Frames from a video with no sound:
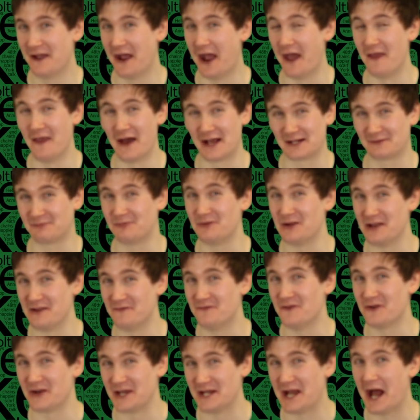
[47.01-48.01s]
And that's pretty
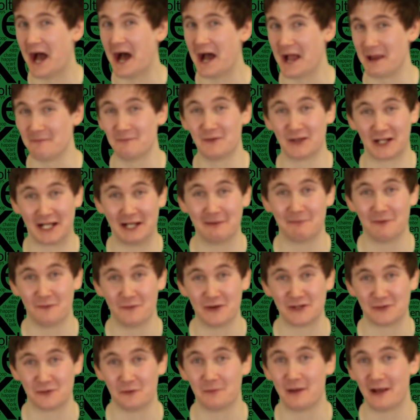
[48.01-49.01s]
fucking hype, the clip of
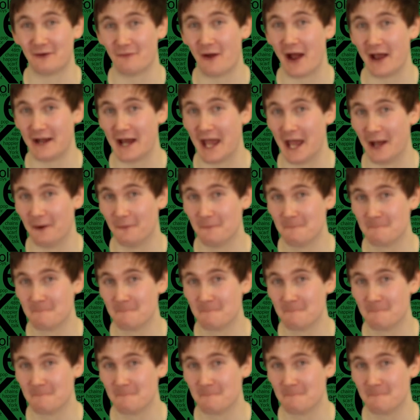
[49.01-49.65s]
which we'll be in right now.